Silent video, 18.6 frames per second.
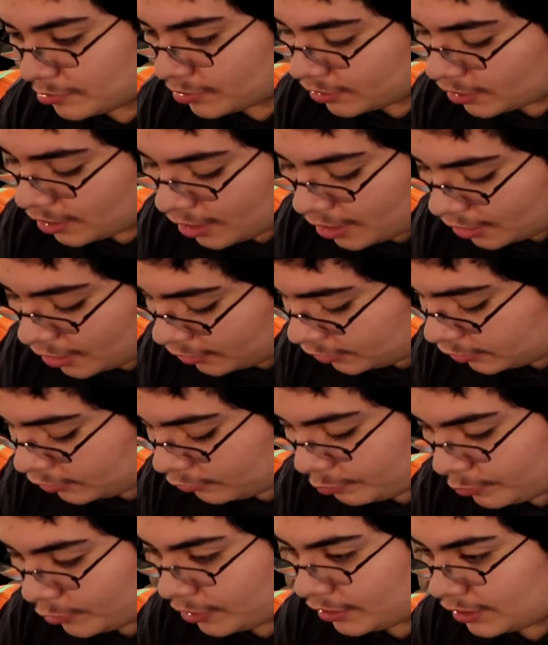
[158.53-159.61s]
I'm just
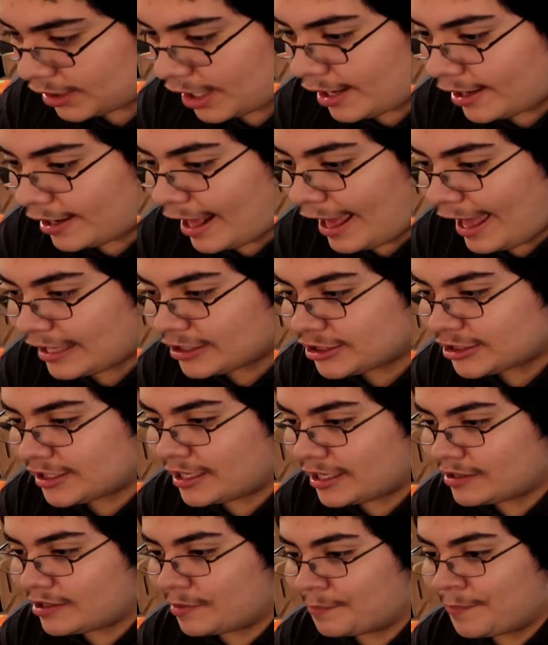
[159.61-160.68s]
super excited. I
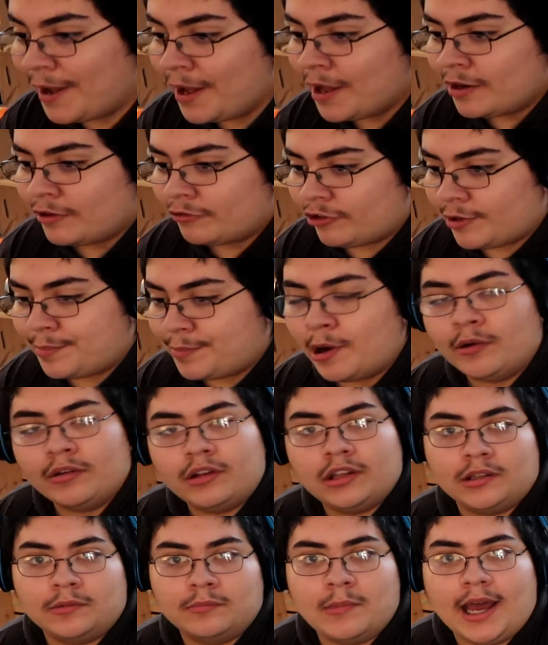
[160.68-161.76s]
actually ended up
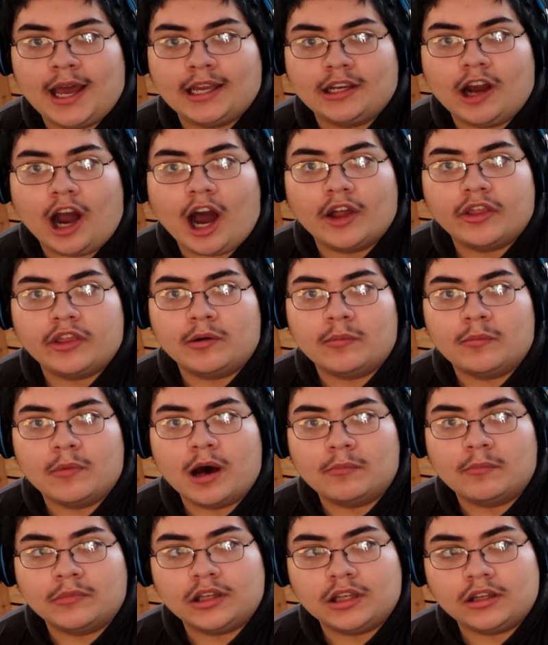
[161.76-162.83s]
reposting my
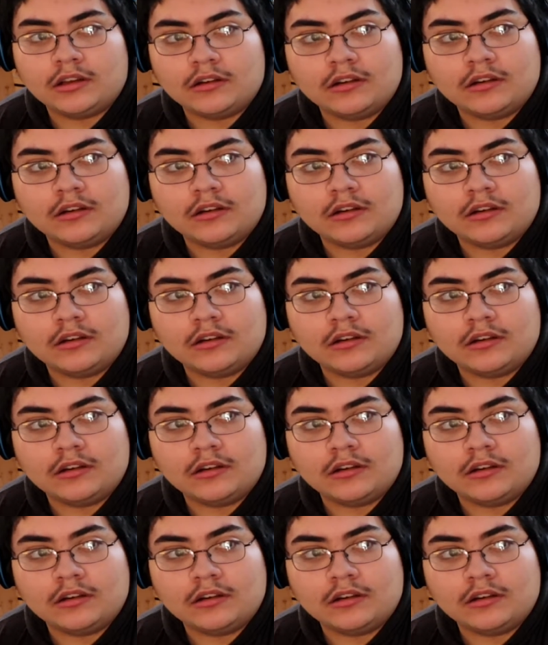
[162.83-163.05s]
Gotham